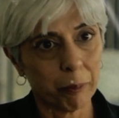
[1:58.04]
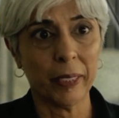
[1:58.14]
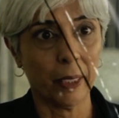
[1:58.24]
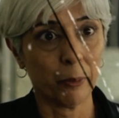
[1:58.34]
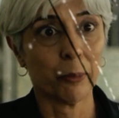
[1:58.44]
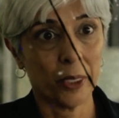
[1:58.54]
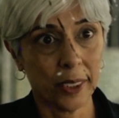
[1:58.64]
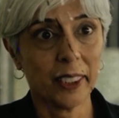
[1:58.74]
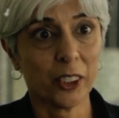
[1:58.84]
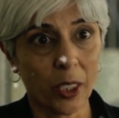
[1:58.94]
you know,
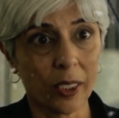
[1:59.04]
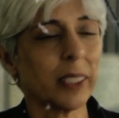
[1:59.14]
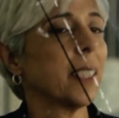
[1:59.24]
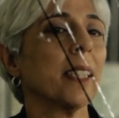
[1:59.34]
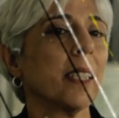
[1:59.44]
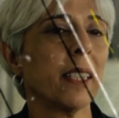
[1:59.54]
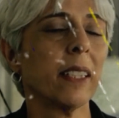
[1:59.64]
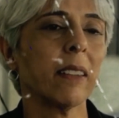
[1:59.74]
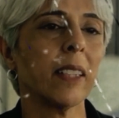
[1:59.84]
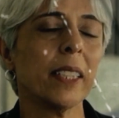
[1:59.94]
really struggling in,
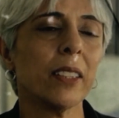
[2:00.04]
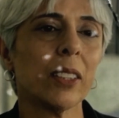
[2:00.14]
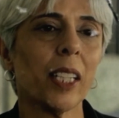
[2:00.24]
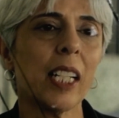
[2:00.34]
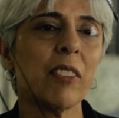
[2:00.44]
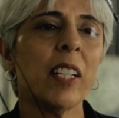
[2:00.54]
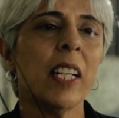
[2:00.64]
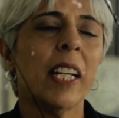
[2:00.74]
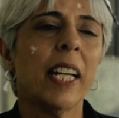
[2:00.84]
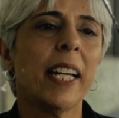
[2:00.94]
in, late in her life.
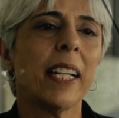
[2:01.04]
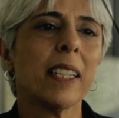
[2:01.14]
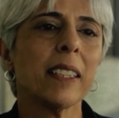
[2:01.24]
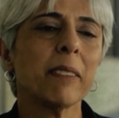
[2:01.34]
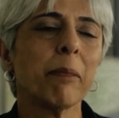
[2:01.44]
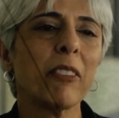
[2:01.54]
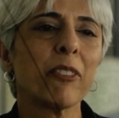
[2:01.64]
And my